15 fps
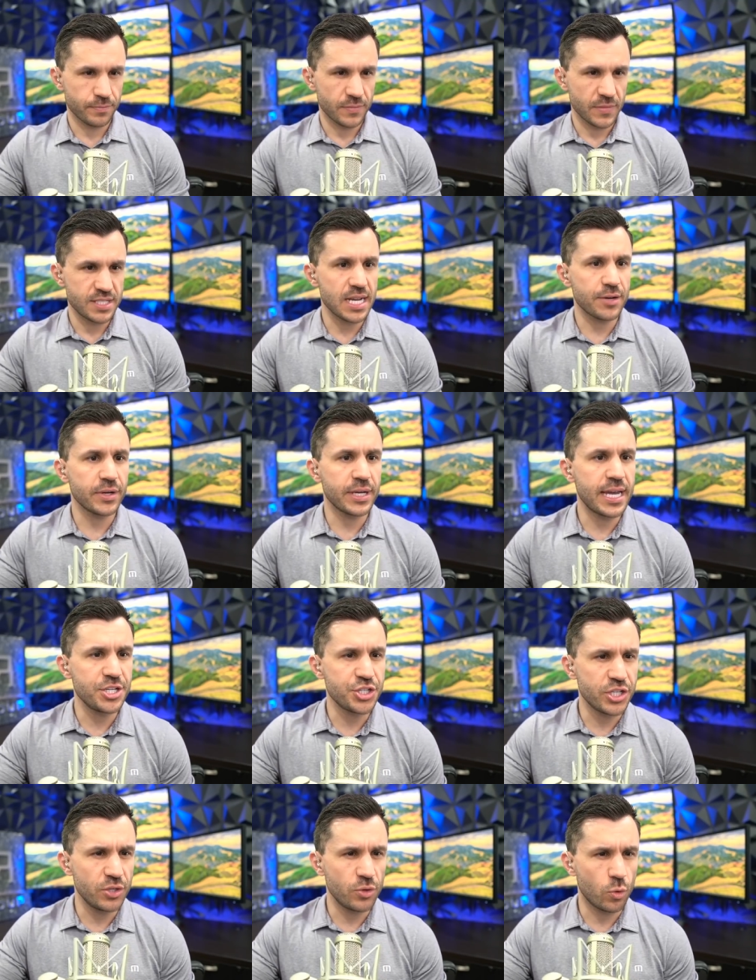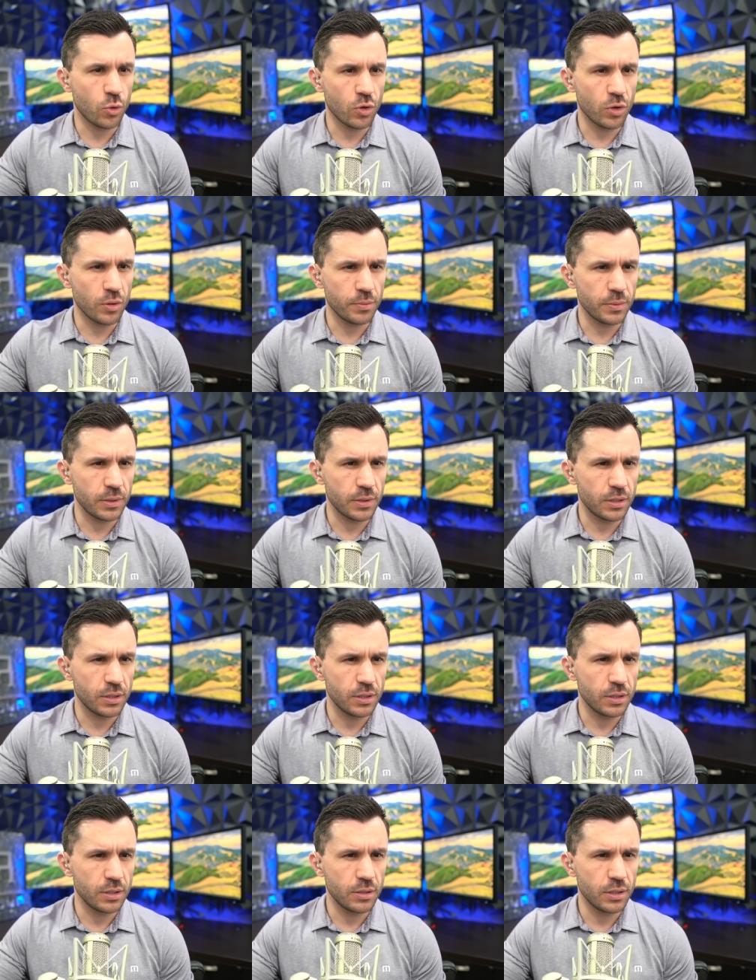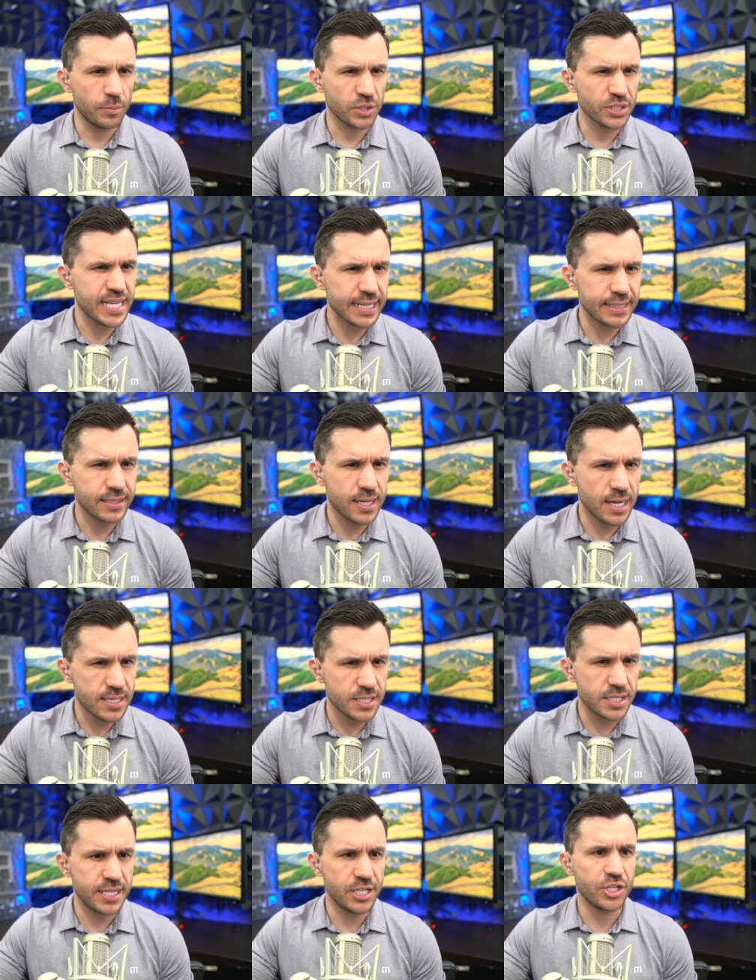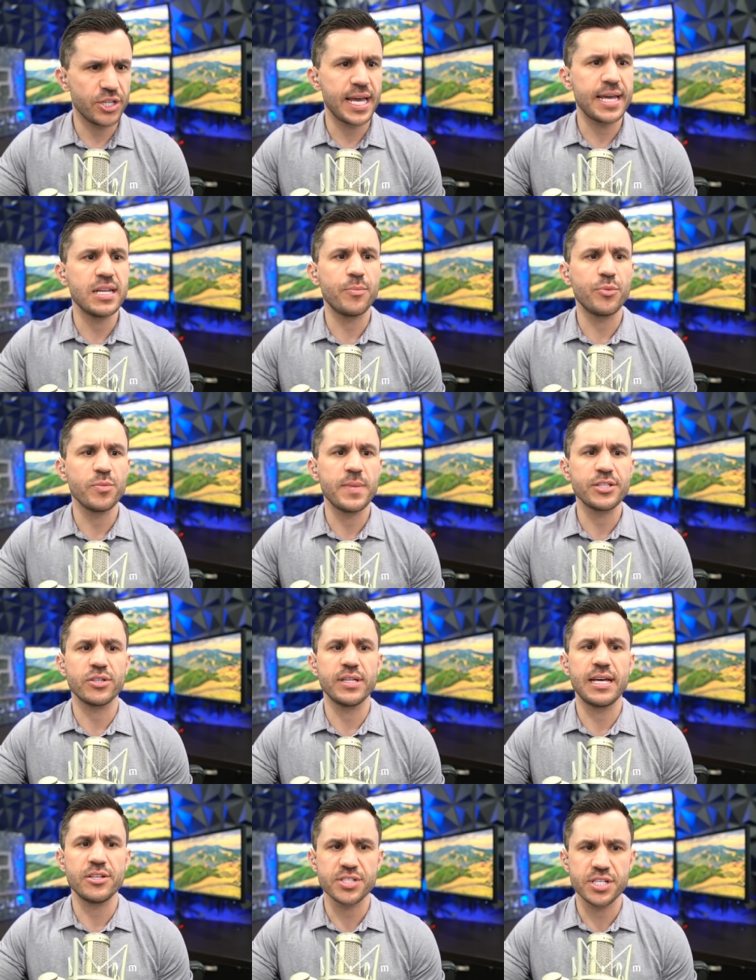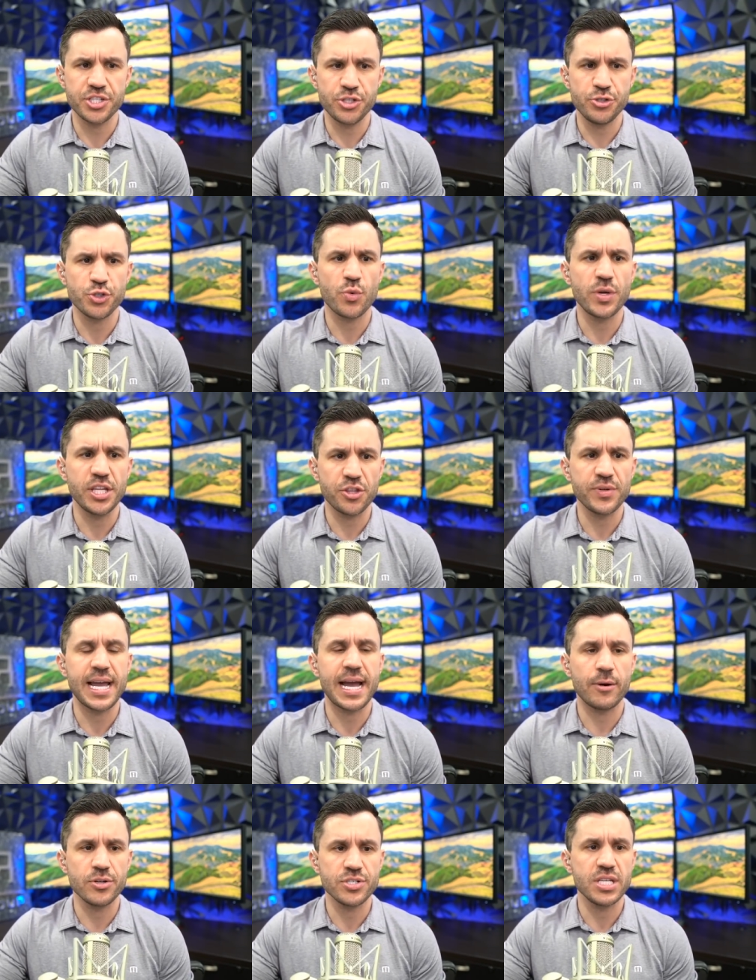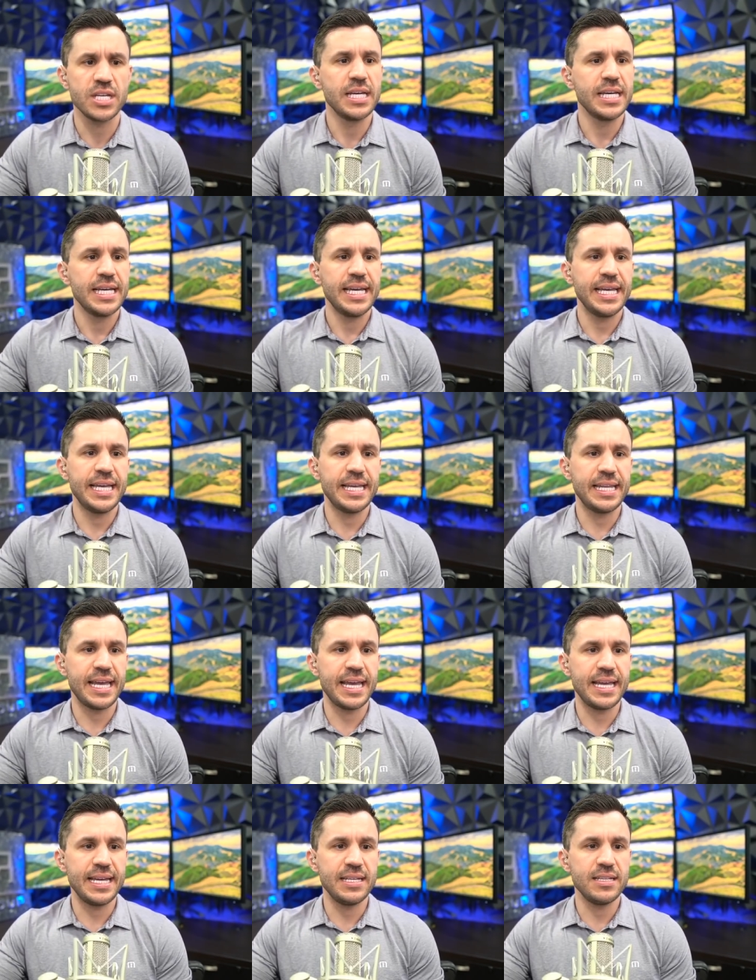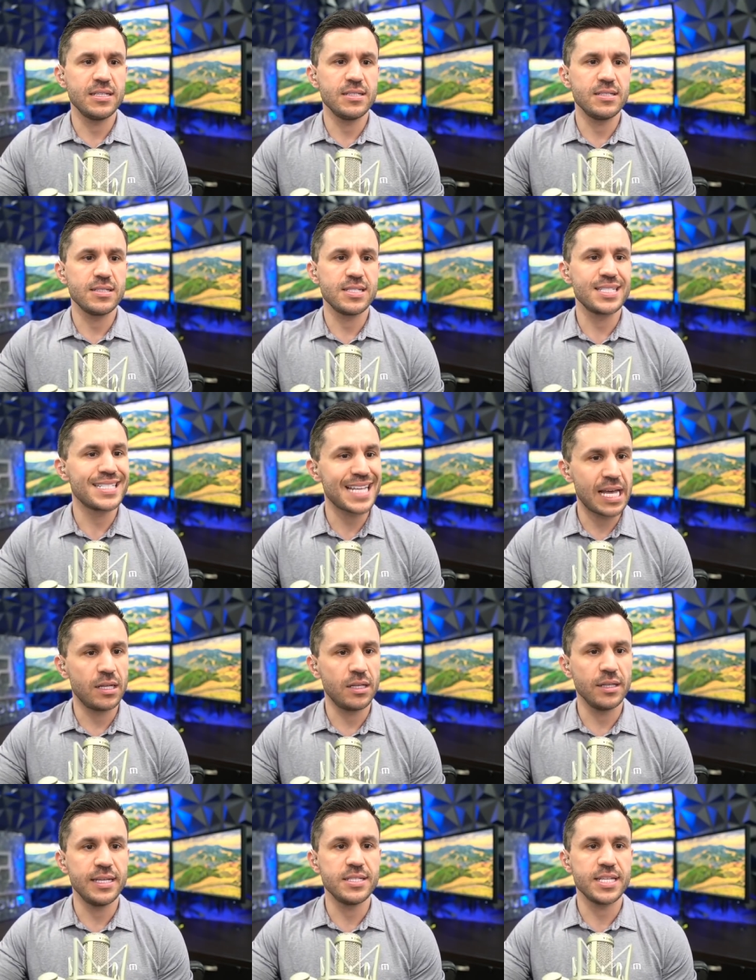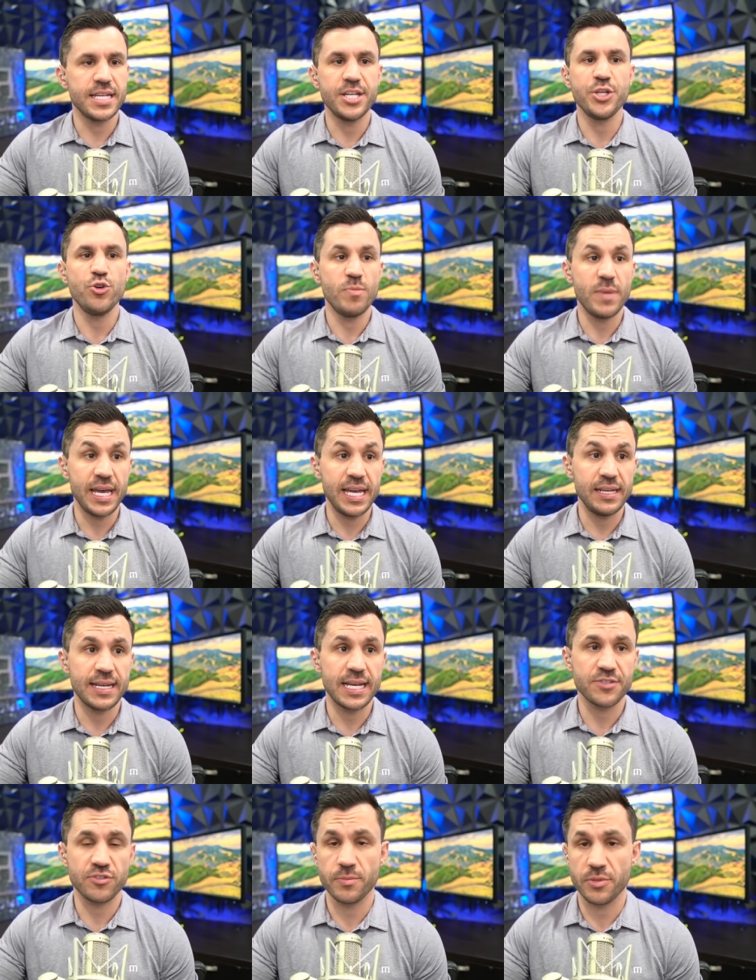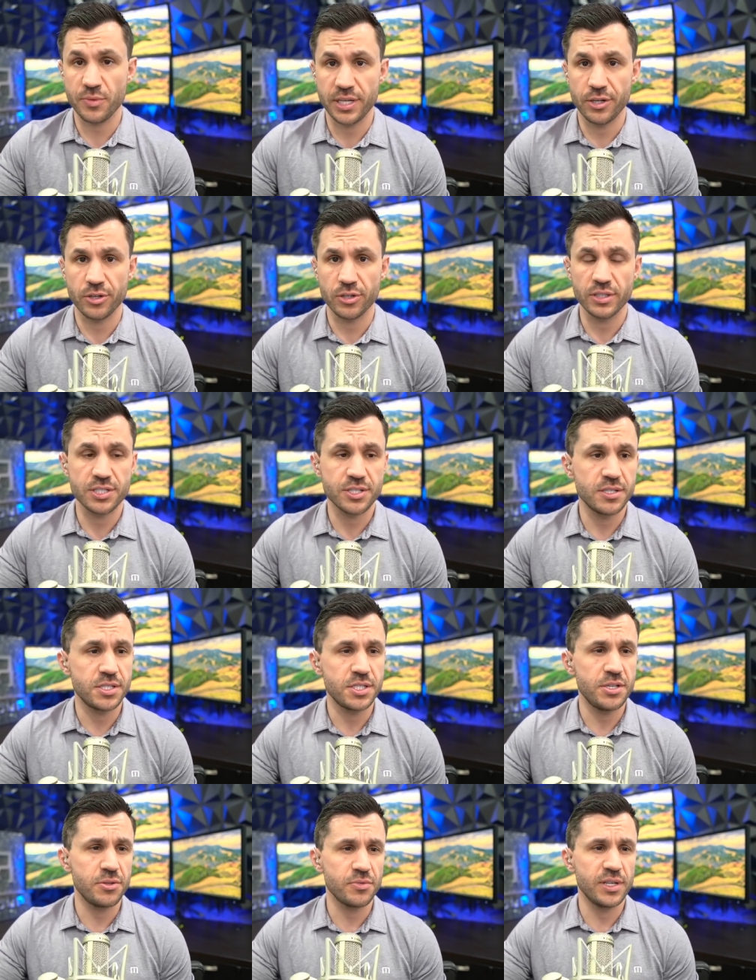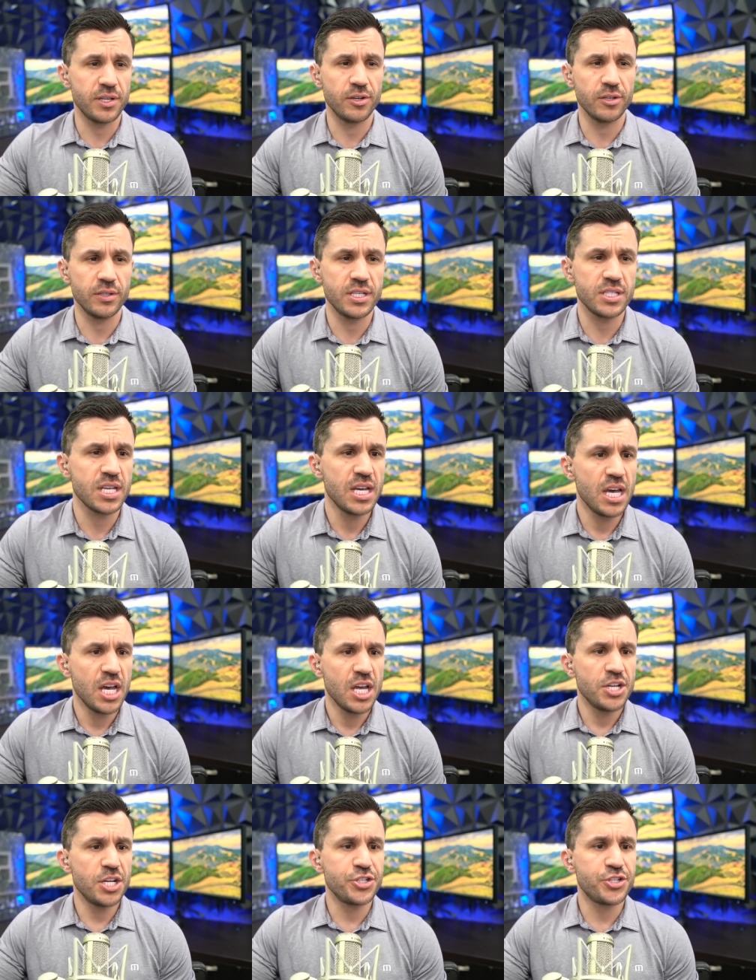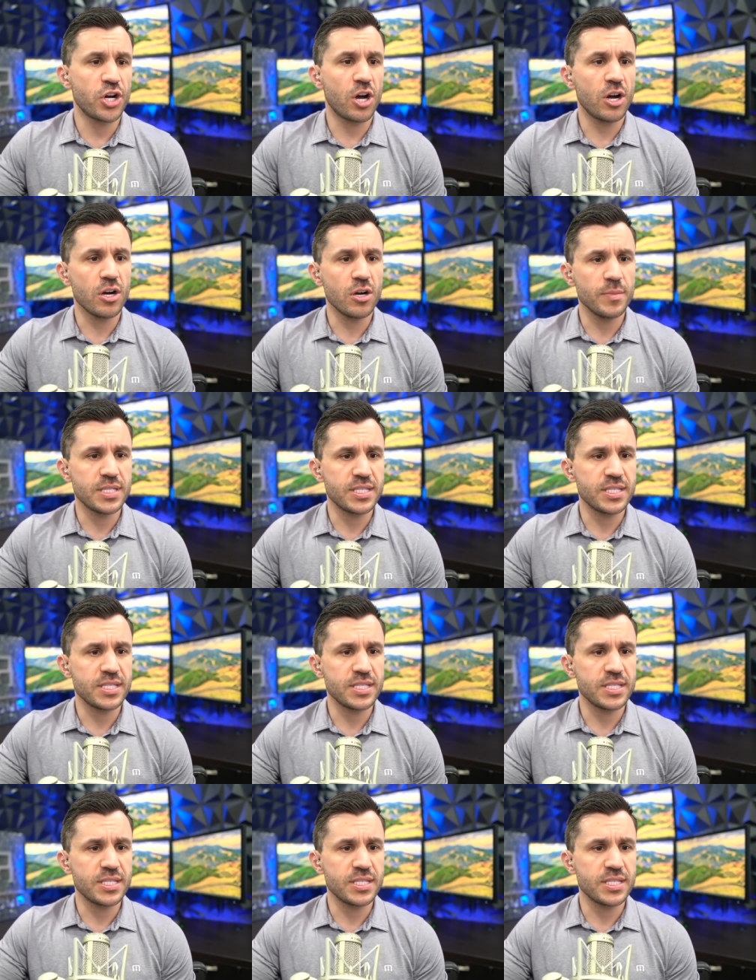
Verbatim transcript: segregation or protected custody could end up with mental health issues. 23 hours in a cell is inhumane. That's from three girlies. Good to see you, three girlies. Nadarb